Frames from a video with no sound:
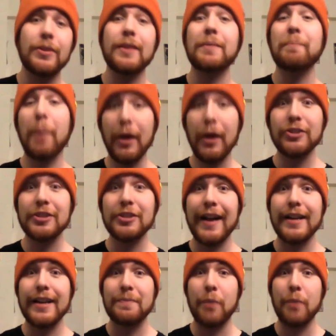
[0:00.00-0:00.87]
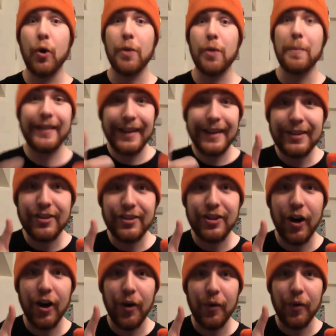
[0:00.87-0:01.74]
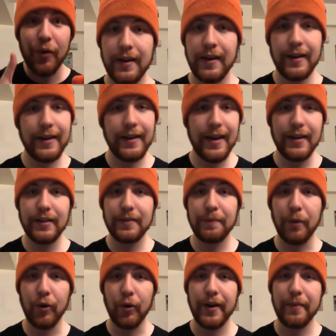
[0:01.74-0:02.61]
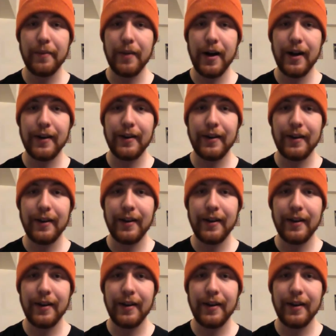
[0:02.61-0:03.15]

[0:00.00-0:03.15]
The punchline is Pokemon. Let's go! Yes, Pokemon.